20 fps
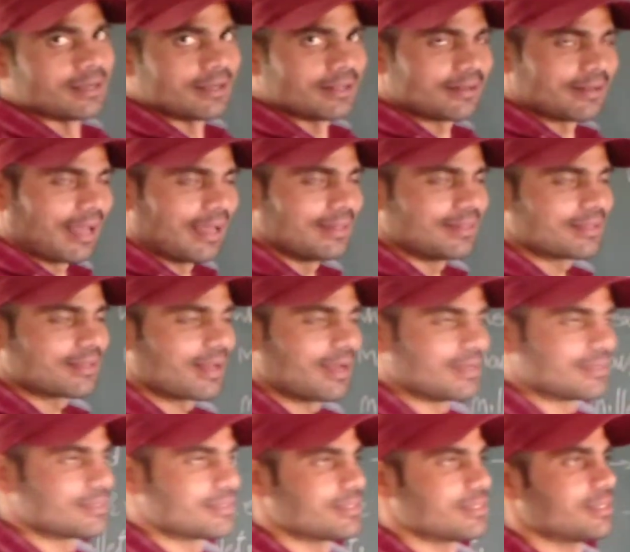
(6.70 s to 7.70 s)
9th
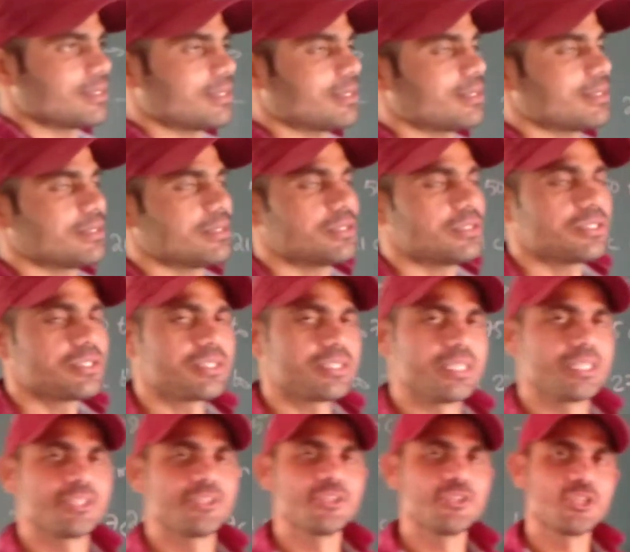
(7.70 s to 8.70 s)
class
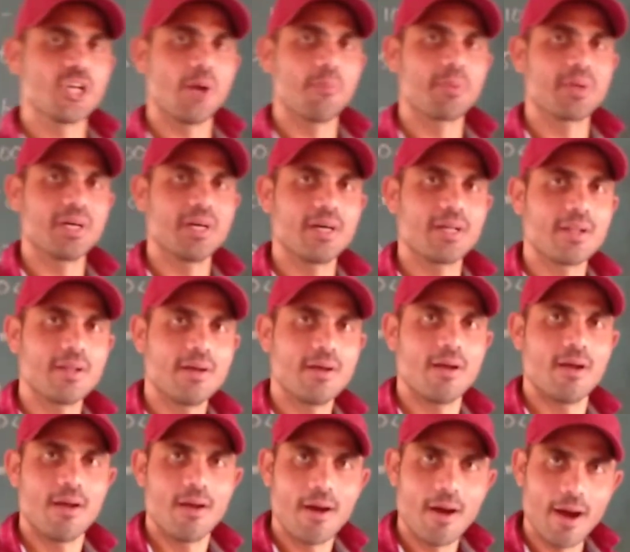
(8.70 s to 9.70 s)
6th chapter
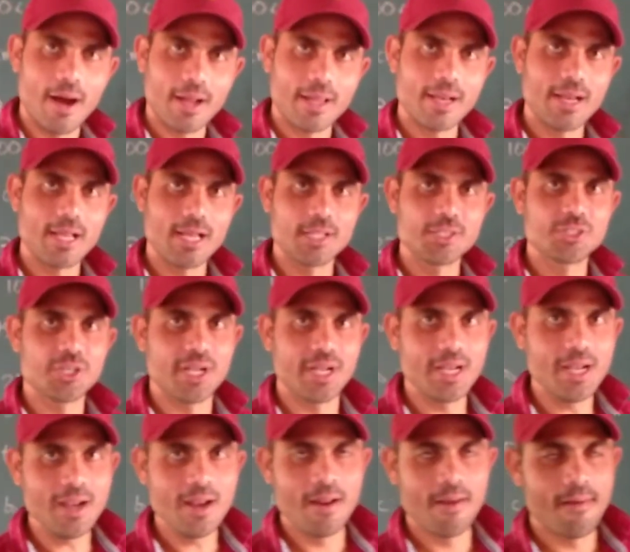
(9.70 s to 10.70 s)
Agriculture in
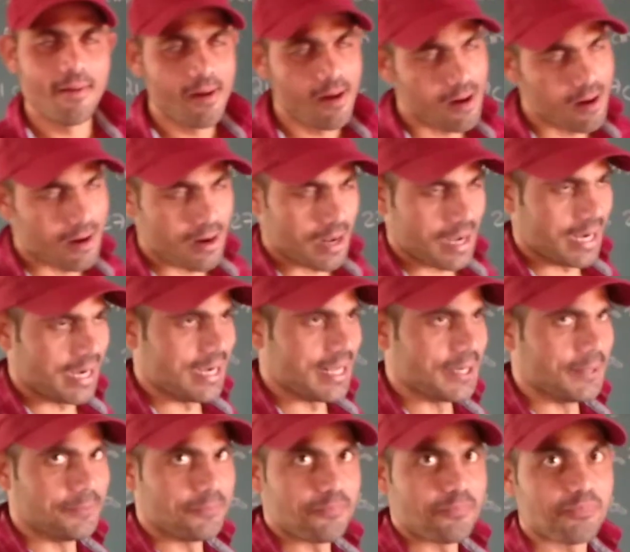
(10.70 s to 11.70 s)
India.
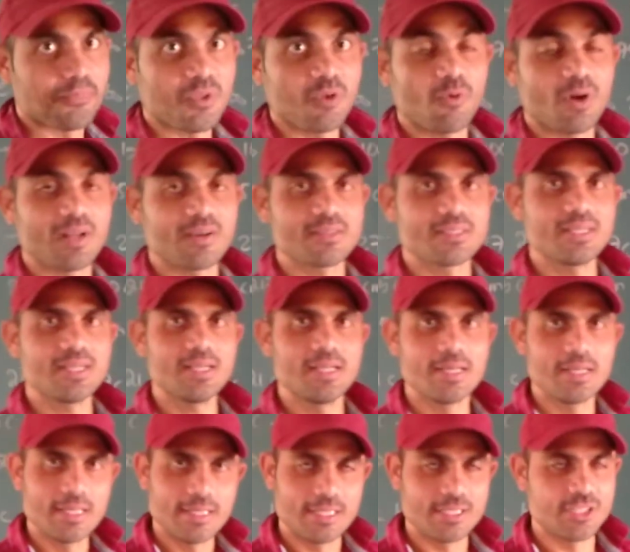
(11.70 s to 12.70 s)
What was
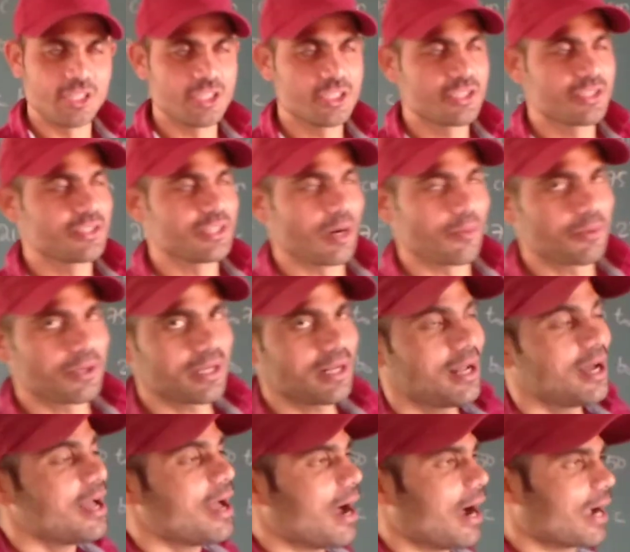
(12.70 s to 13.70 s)
that? The 6th chapter
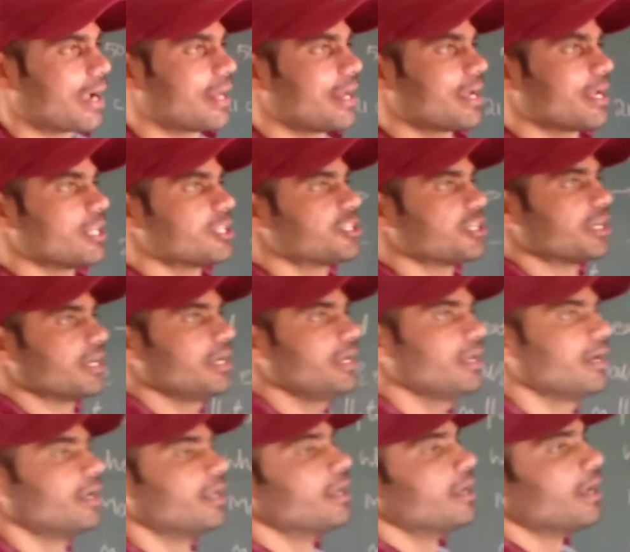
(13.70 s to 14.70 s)
Agriculture in
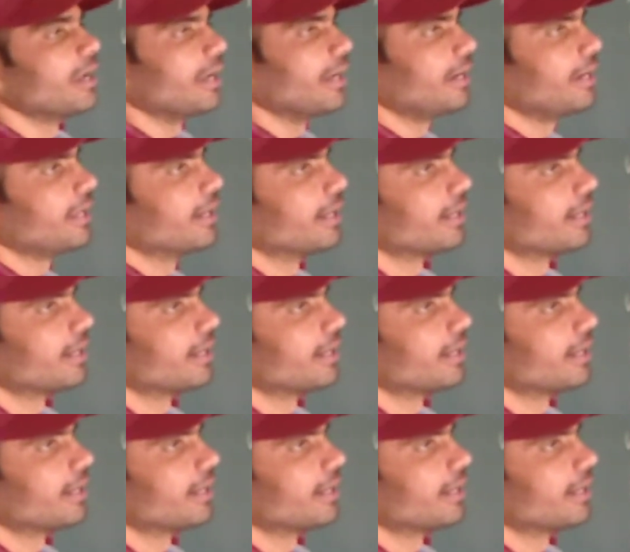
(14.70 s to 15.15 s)
India,